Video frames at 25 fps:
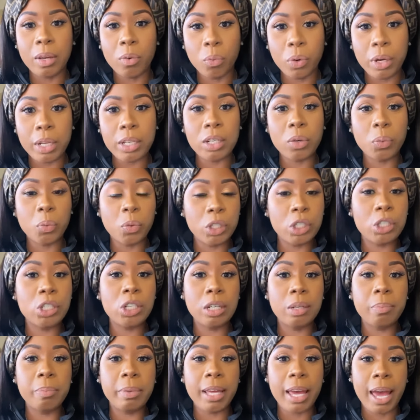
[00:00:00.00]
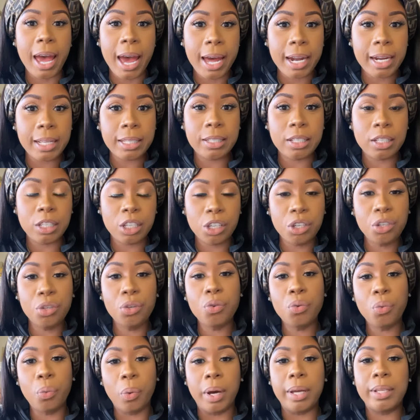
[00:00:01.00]
which should be added to
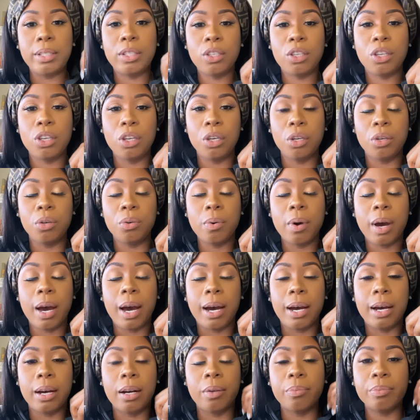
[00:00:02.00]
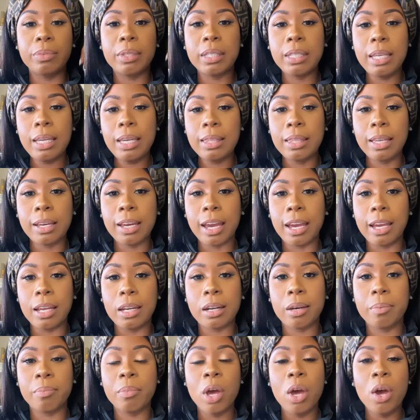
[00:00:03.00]
you once you seek the
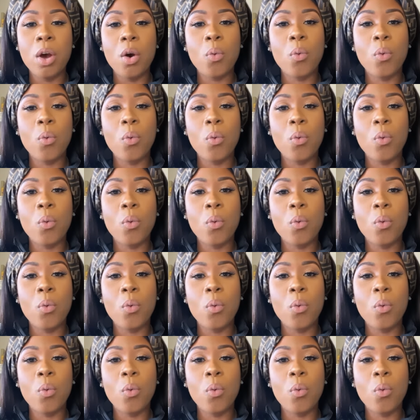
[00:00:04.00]
kingdom.